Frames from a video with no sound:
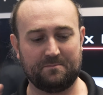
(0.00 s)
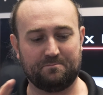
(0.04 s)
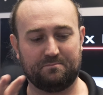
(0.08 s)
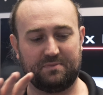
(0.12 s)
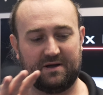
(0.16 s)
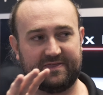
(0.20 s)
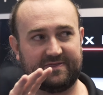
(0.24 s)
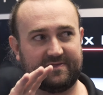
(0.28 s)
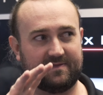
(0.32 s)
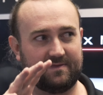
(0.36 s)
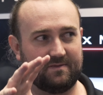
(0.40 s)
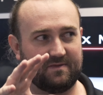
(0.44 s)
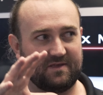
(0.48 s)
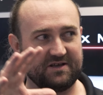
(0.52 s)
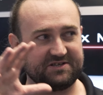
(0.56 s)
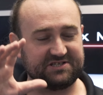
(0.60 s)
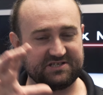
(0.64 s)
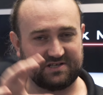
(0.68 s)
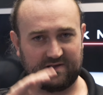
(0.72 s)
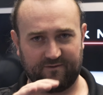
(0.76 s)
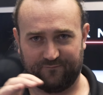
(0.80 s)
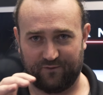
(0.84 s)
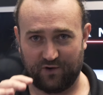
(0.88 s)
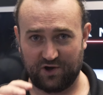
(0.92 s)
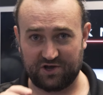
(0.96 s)
but this
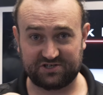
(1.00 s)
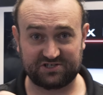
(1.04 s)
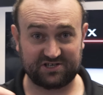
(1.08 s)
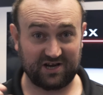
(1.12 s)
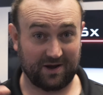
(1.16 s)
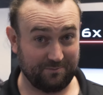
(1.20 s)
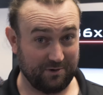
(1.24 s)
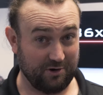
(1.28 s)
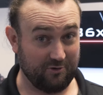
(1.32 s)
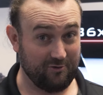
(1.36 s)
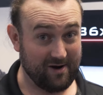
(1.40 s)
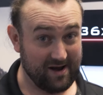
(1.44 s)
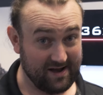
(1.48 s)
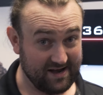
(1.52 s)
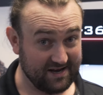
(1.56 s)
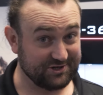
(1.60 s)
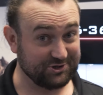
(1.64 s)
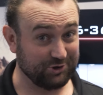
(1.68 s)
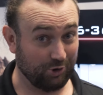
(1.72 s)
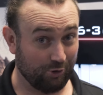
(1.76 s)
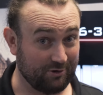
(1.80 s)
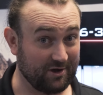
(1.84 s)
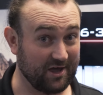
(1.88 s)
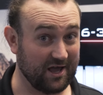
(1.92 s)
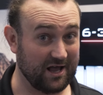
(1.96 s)
is the first time we're really
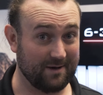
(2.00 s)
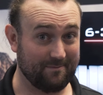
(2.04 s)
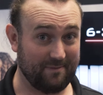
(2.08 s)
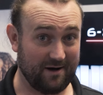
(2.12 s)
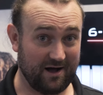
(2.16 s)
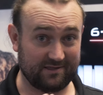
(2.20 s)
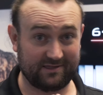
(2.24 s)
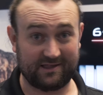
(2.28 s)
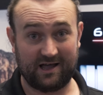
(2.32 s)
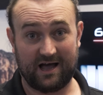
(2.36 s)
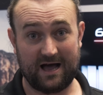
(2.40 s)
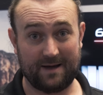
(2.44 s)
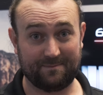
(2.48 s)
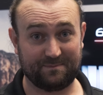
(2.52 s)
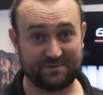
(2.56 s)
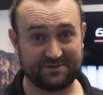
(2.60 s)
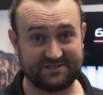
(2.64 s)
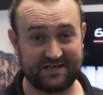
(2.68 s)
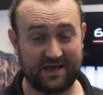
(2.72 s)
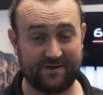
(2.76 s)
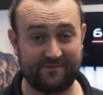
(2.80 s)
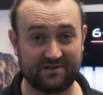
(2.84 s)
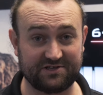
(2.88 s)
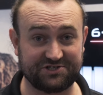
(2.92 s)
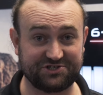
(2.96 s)
talking about the
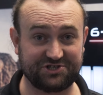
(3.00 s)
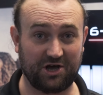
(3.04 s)
HYPR-7,